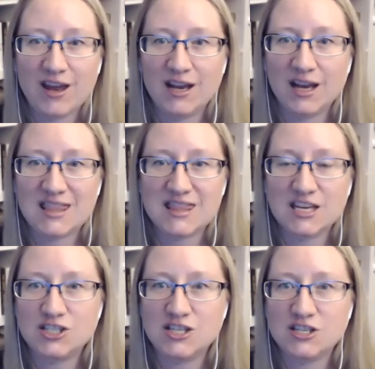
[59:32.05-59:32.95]
And I think
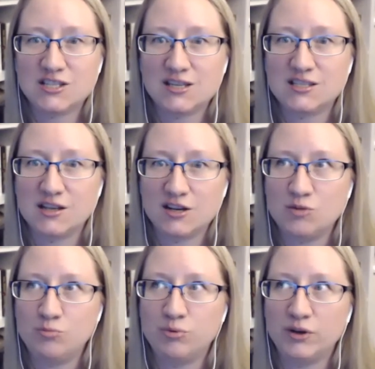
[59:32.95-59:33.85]
she just does such a
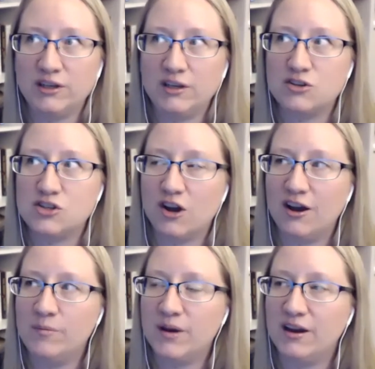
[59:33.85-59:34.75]
brilliant
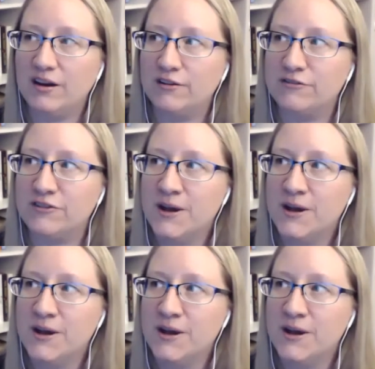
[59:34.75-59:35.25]
job of